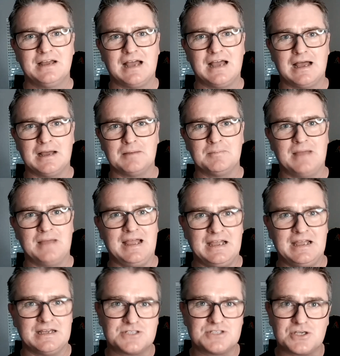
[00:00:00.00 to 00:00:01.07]

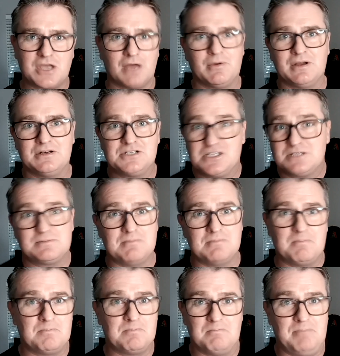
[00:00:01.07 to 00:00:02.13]
to go and just
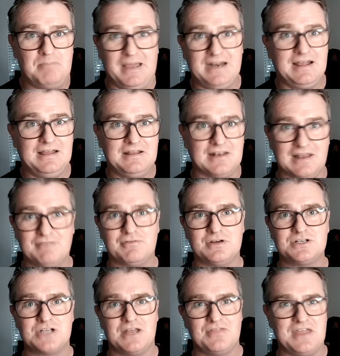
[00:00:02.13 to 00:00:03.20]
better
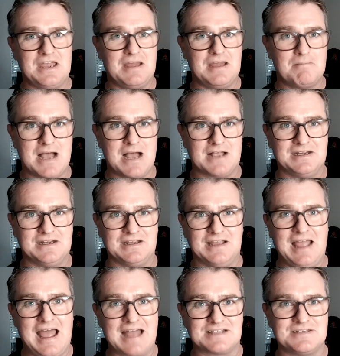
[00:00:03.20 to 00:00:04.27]
leverage their
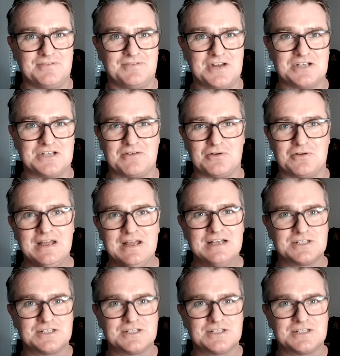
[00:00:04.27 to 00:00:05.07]
marketing activity in general.